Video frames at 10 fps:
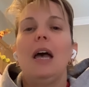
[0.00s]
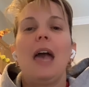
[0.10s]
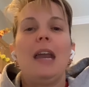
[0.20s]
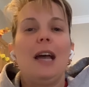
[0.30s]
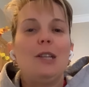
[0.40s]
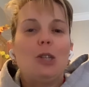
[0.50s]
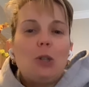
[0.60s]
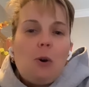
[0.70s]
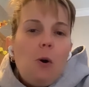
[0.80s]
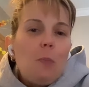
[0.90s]
and I just
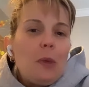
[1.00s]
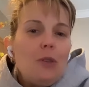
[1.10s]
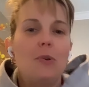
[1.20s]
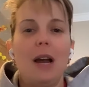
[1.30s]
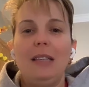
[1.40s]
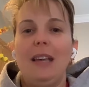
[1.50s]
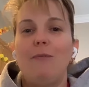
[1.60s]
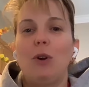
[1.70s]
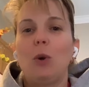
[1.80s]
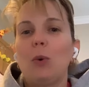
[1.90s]
hope that you guys have
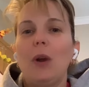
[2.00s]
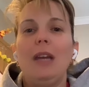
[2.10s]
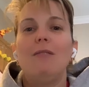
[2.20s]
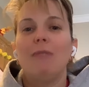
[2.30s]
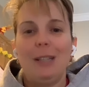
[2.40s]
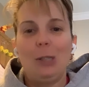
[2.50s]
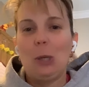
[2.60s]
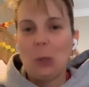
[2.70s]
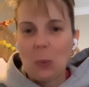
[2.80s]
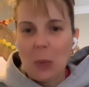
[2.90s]
a great rest of
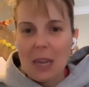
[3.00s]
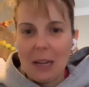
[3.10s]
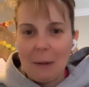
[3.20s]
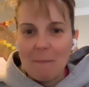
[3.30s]
your week.